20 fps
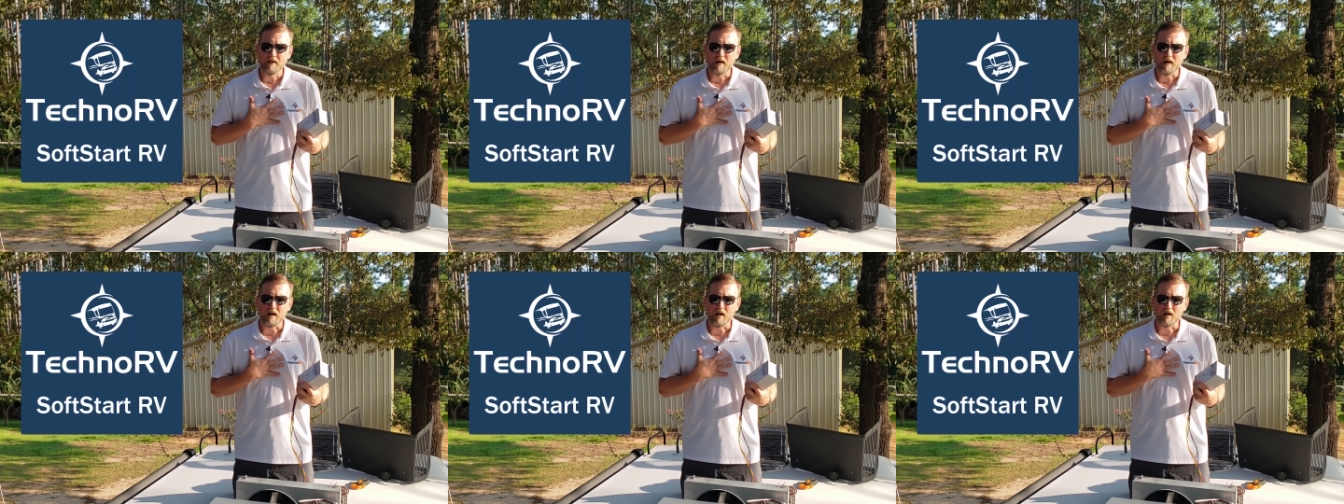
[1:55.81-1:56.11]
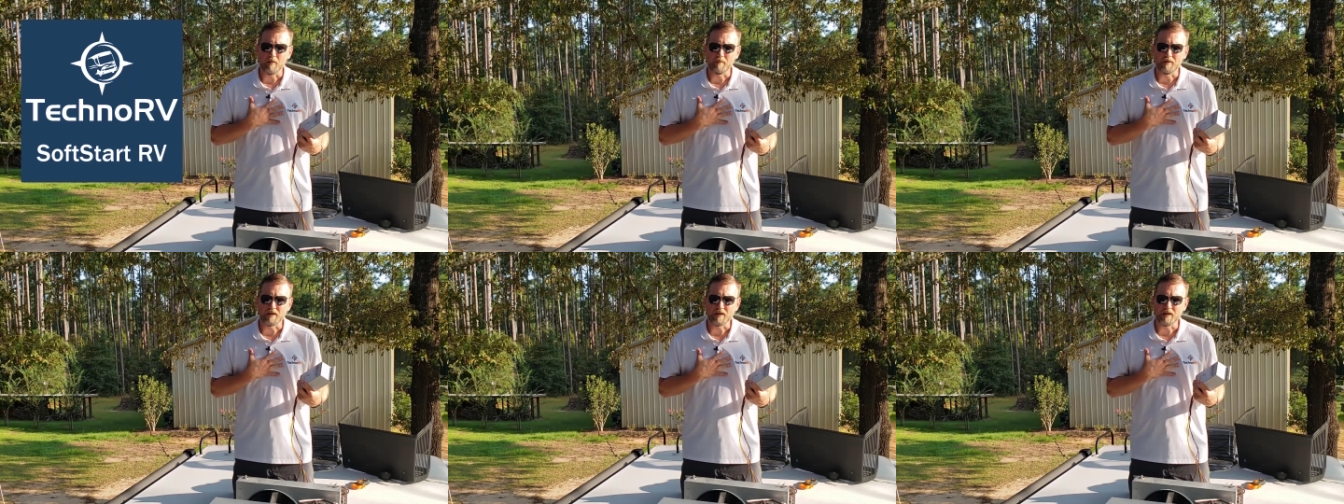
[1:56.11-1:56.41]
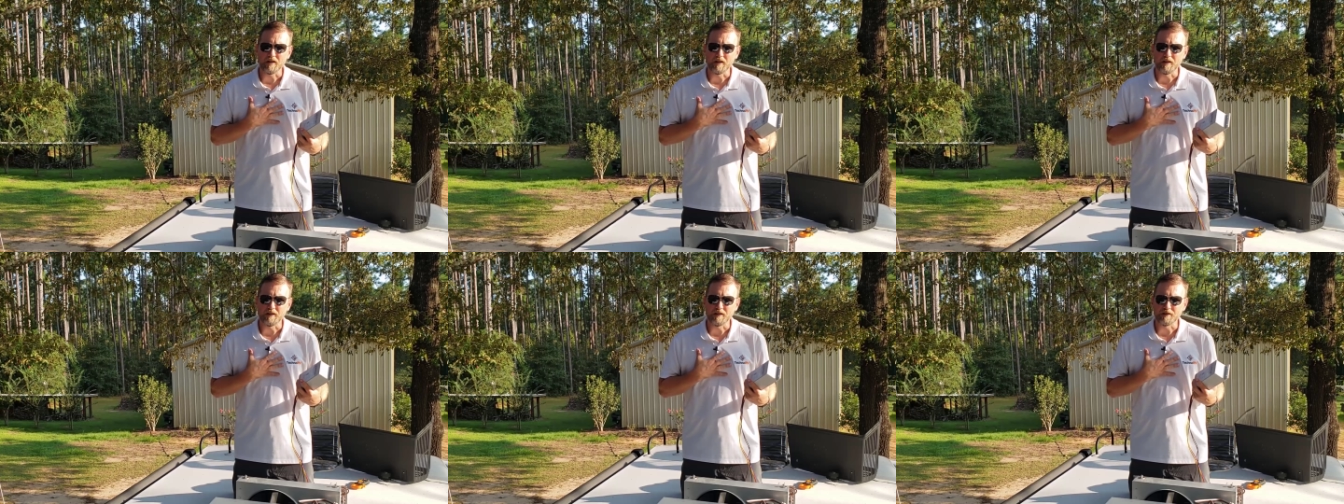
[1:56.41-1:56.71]
uh,
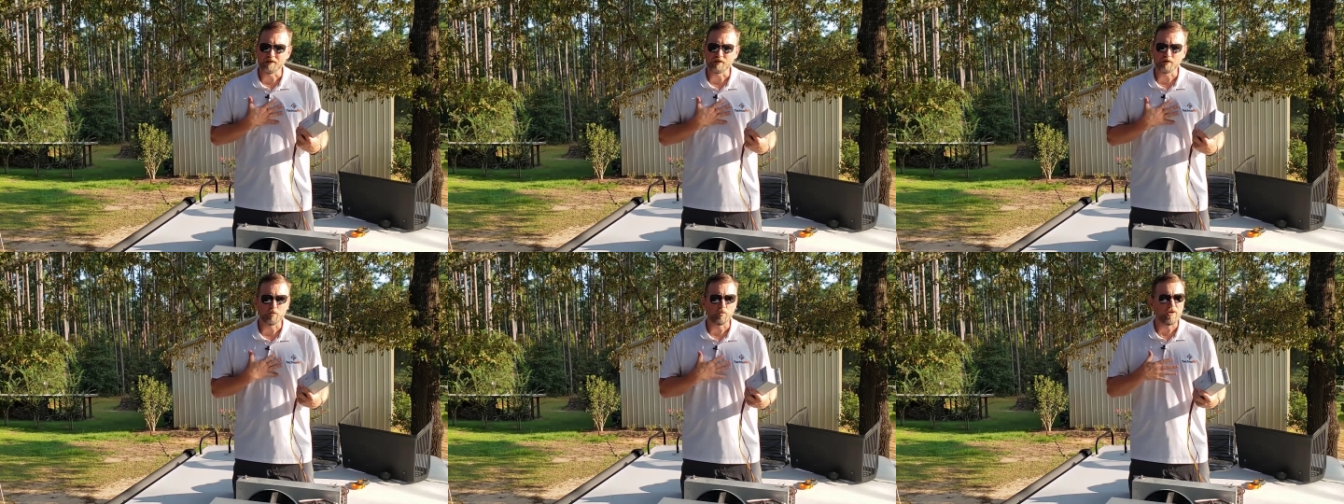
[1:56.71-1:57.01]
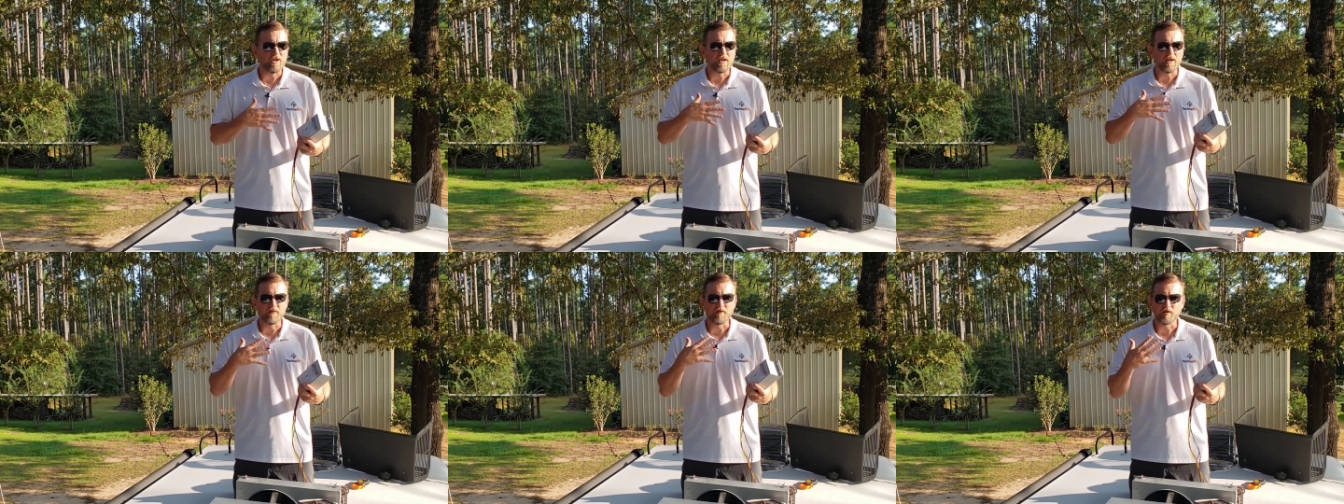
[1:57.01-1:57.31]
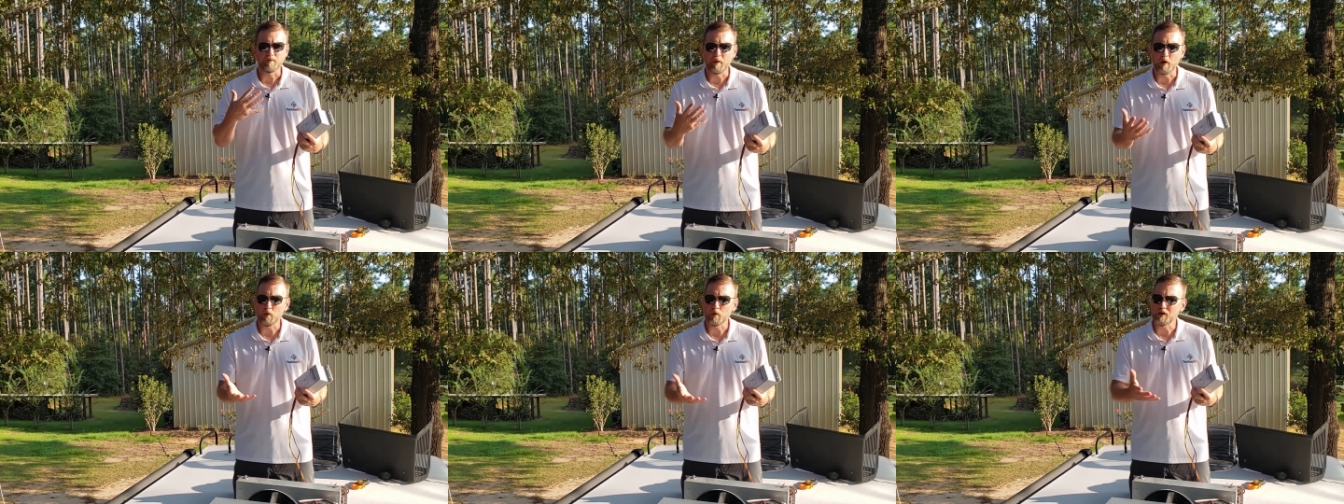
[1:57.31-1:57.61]
because we have
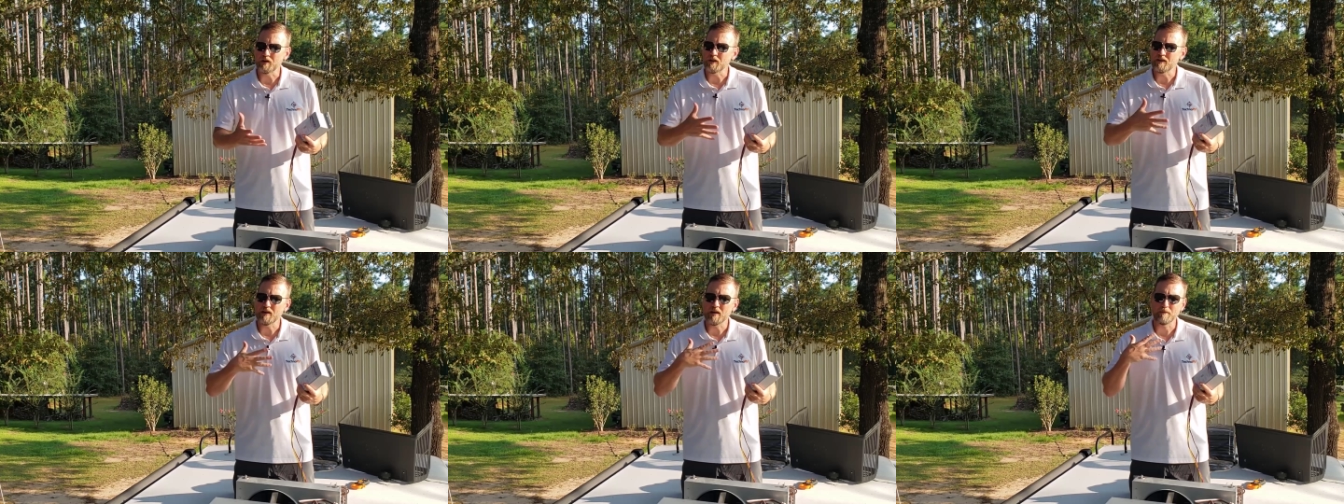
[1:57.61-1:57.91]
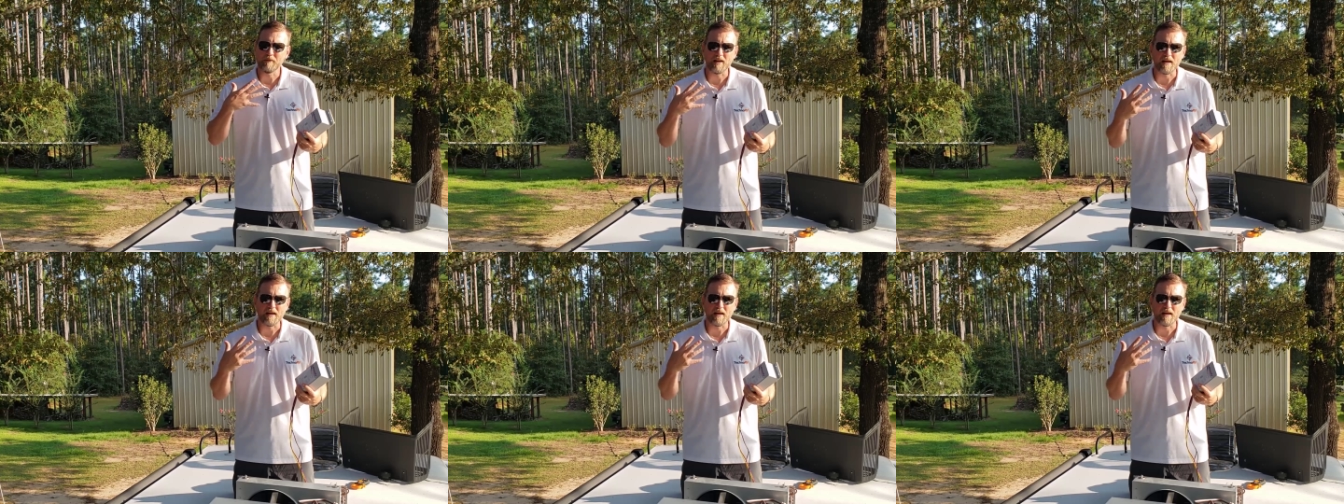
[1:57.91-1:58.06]
spoken to them.